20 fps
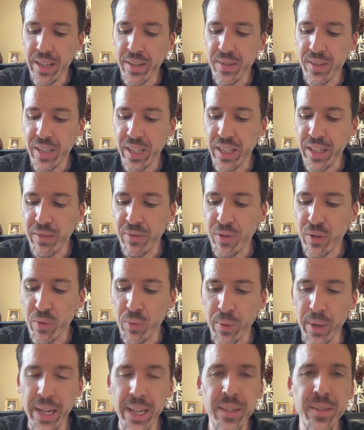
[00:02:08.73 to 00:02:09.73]
is to give
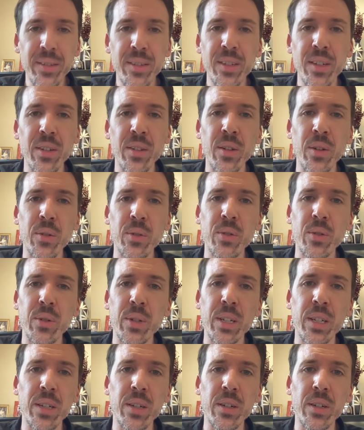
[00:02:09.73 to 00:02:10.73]
grace to those who
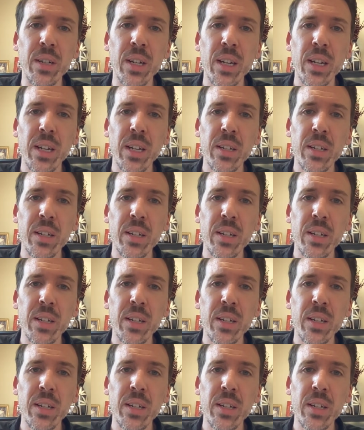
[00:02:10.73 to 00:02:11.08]
hear,